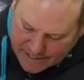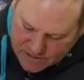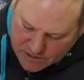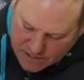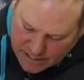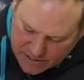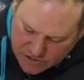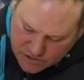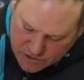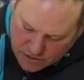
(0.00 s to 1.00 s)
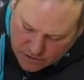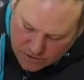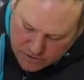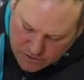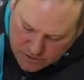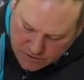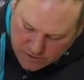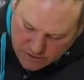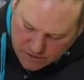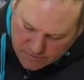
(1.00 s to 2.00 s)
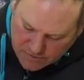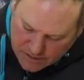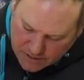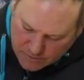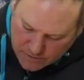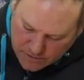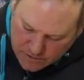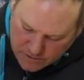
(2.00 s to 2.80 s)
is, because that is the start of our,